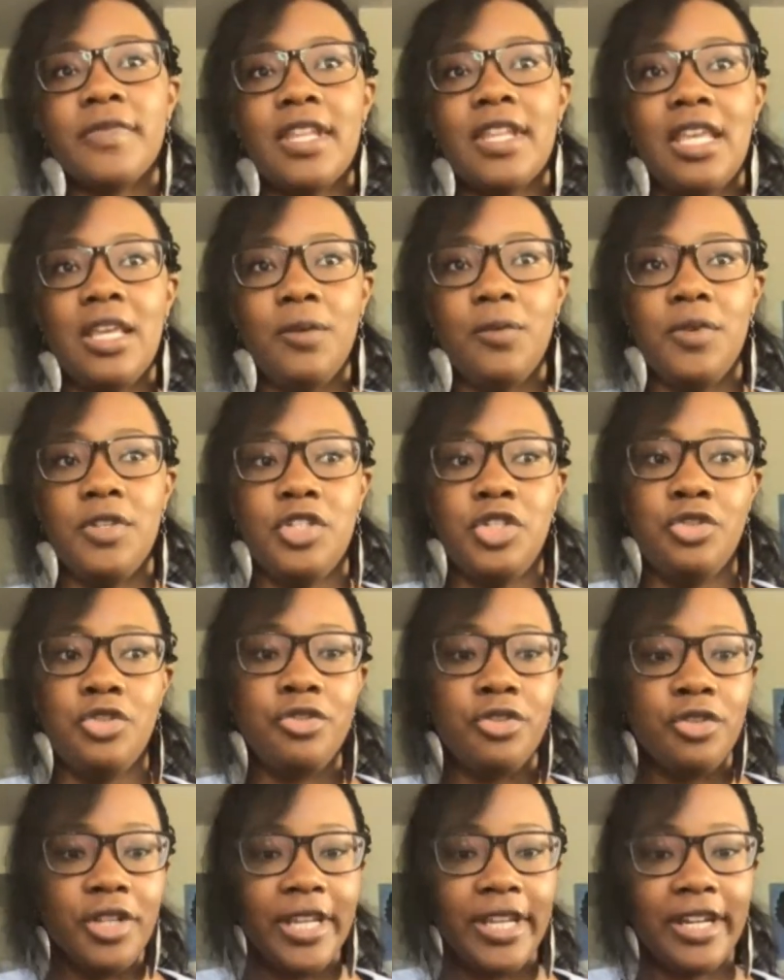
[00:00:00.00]
it was
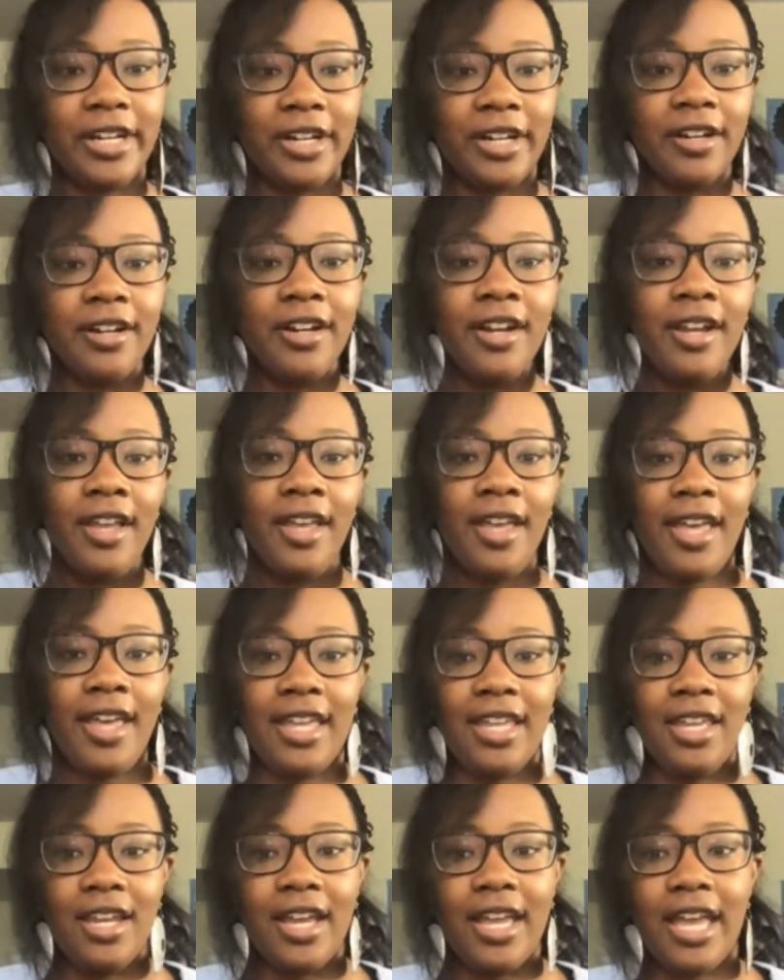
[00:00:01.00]
junior year
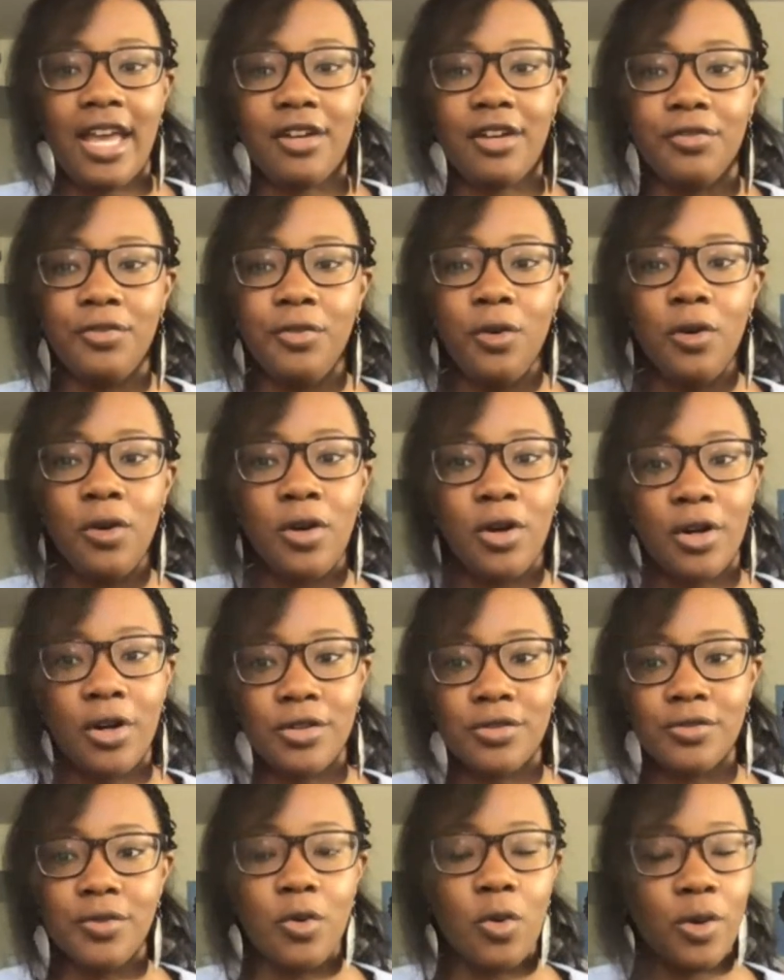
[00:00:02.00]
and I had a full
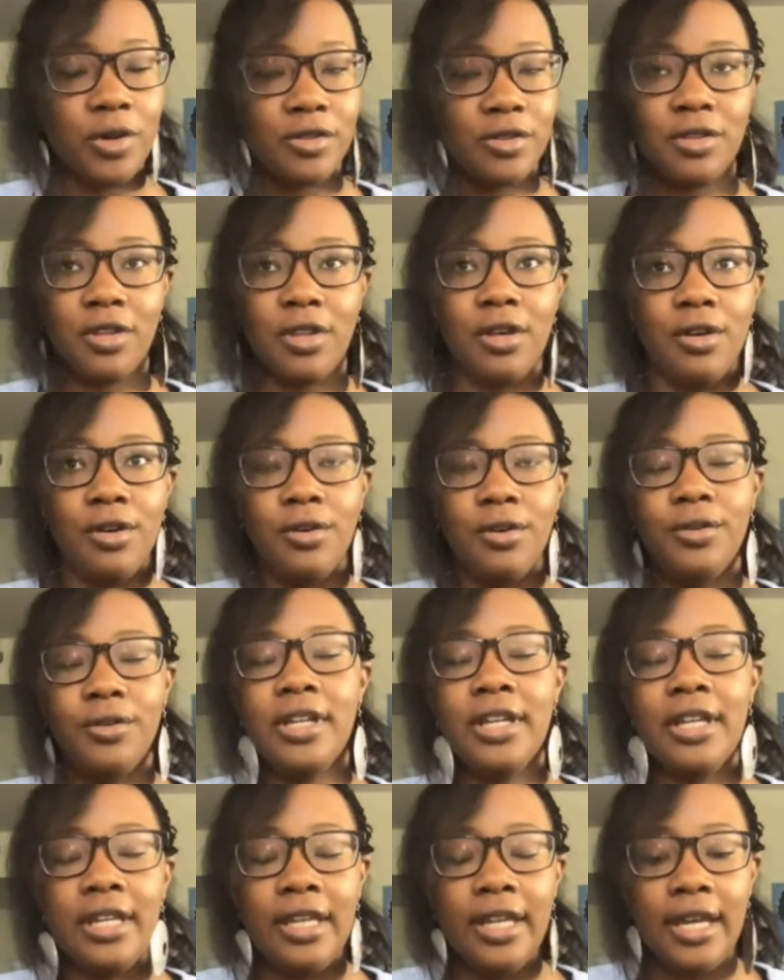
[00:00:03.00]
course load.